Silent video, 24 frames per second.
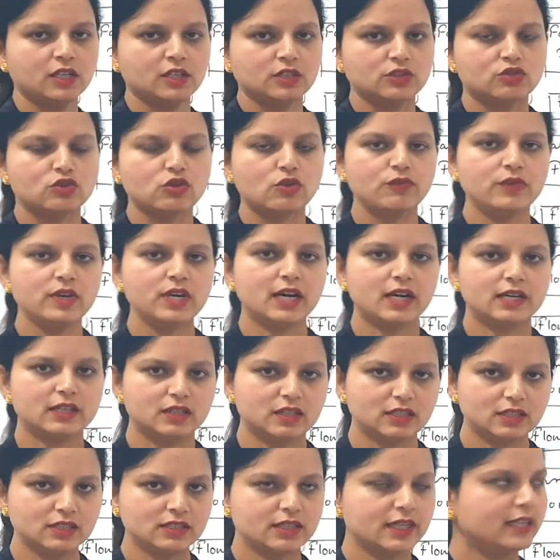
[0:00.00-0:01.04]
So we
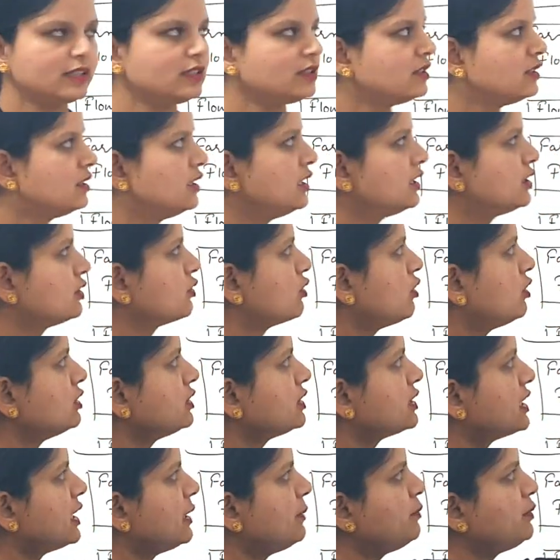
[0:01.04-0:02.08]
understand this
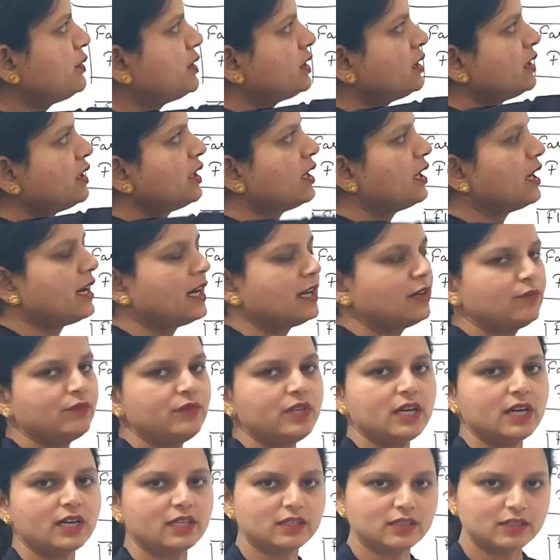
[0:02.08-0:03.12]
concept and
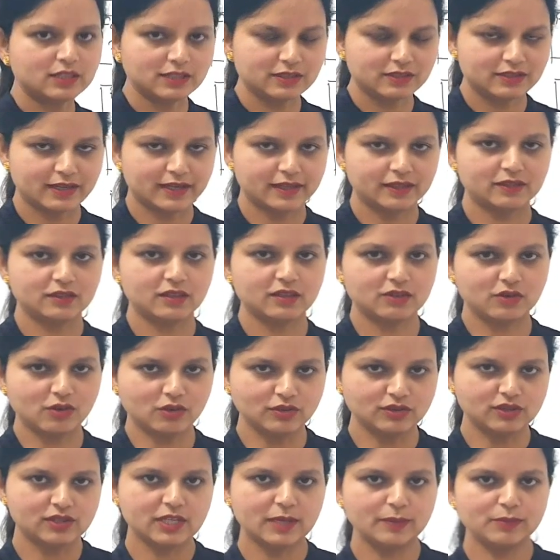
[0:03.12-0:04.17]
we understand the
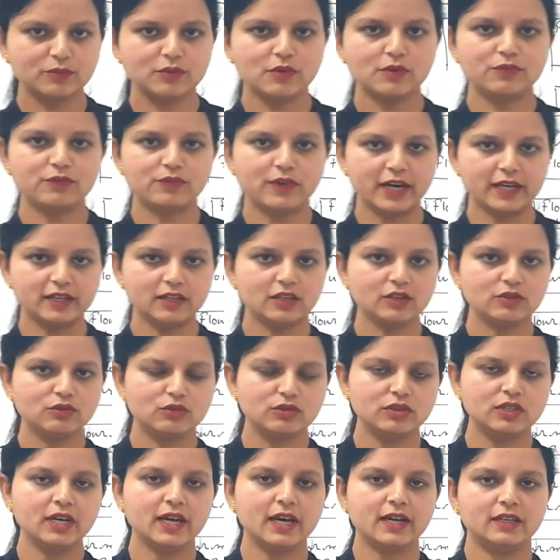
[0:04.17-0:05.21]
concept of final
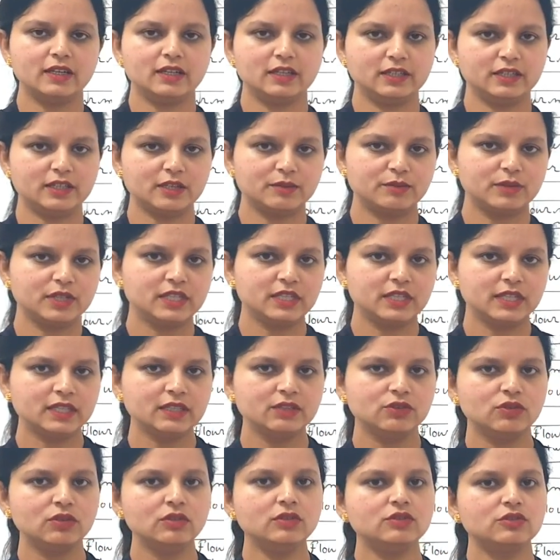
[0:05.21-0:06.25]
good and
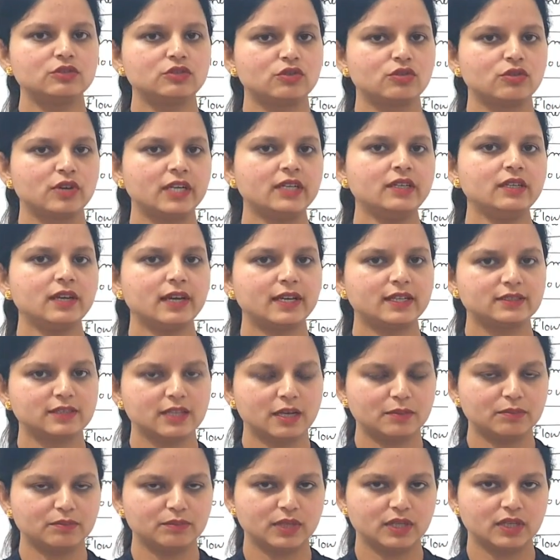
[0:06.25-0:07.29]
intermediate good through an
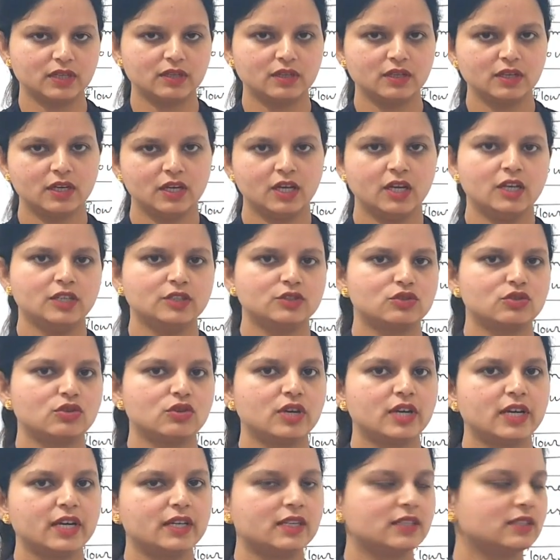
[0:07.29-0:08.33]
example. So
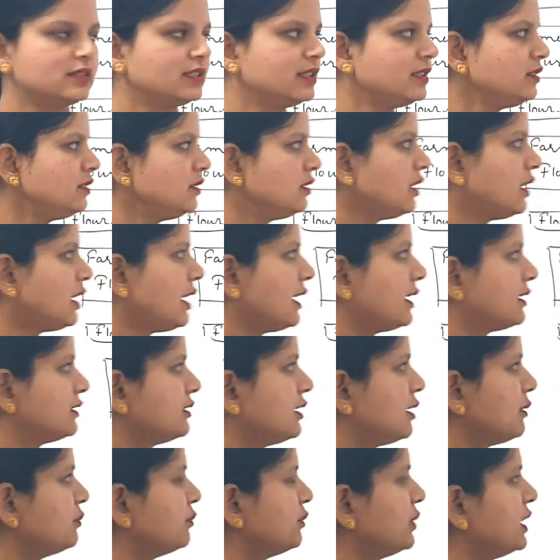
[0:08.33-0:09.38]
here is an
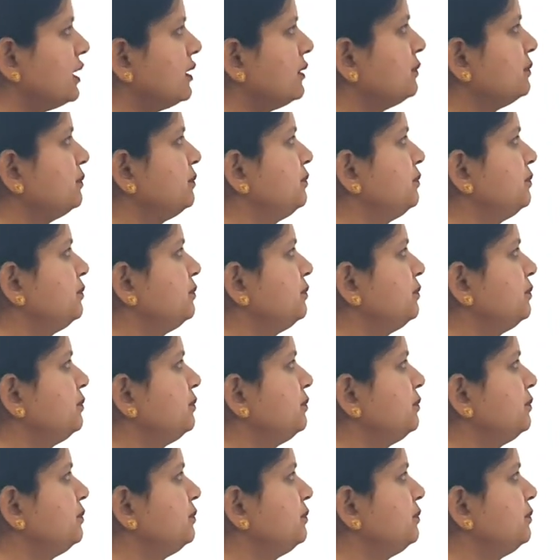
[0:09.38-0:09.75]
example.